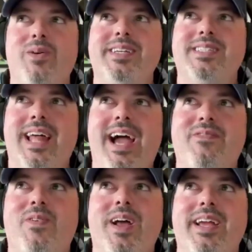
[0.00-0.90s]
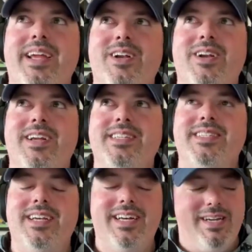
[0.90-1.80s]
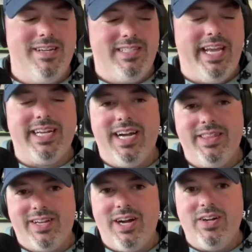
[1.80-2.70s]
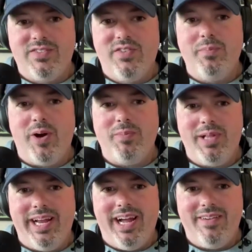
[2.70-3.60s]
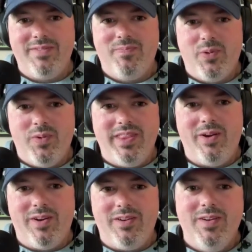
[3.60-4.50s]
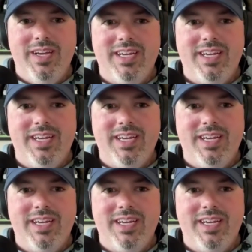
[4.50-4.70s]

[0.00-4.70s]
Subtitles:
always laugh when I hear his take on the college football playoff when they were